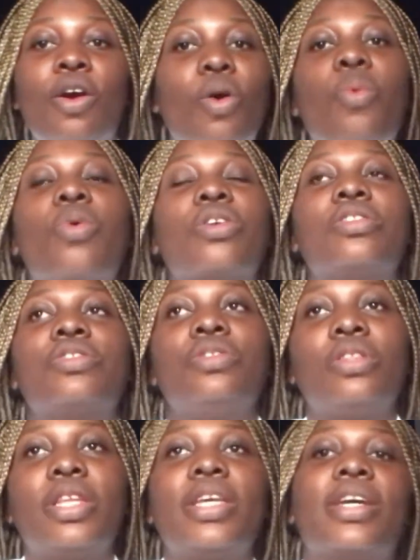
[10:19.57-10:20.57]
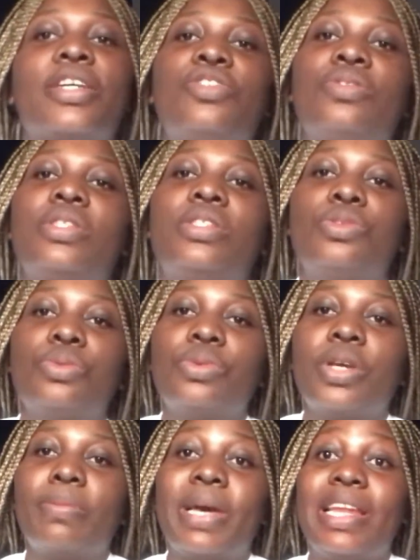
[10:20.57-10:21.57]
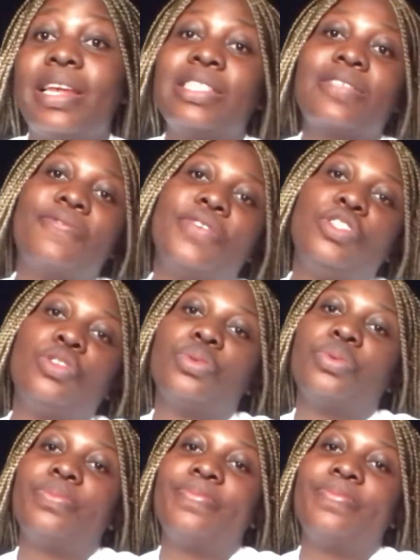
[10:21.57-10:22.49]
or what you think I should do in my next video.